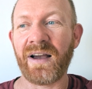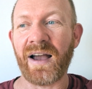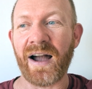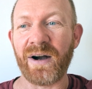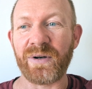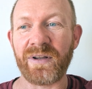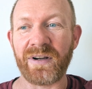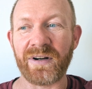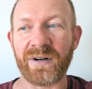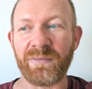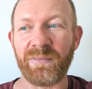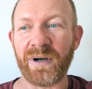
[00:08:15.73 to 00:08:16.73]
out
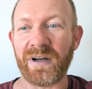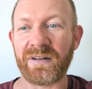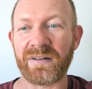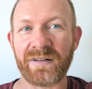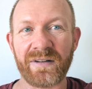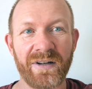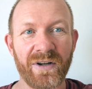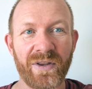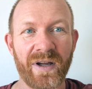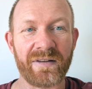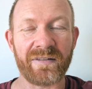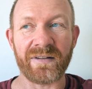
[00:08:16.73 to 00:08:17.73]
here, but,
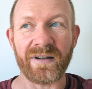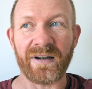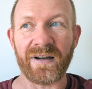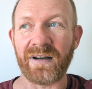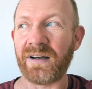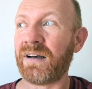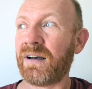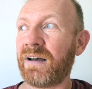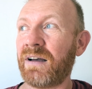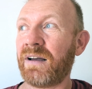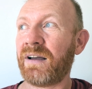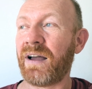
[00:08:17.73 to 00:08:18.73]
that's
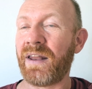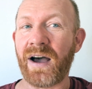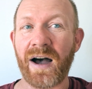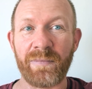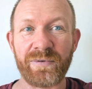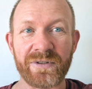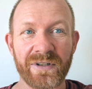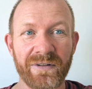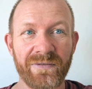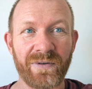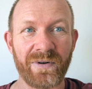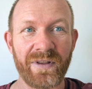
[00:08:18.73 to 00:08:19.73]
an option
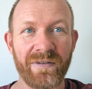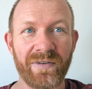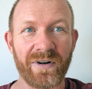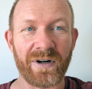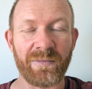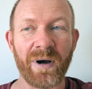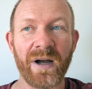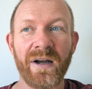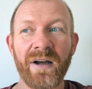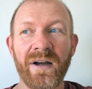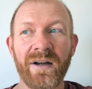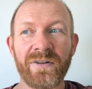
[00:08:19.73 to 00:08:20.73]
for the verb
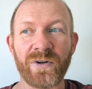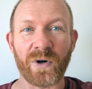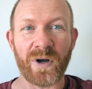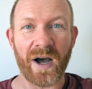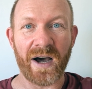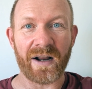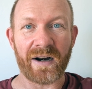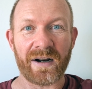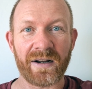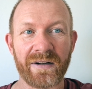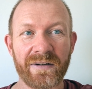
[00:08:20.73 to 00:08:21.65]
tocar.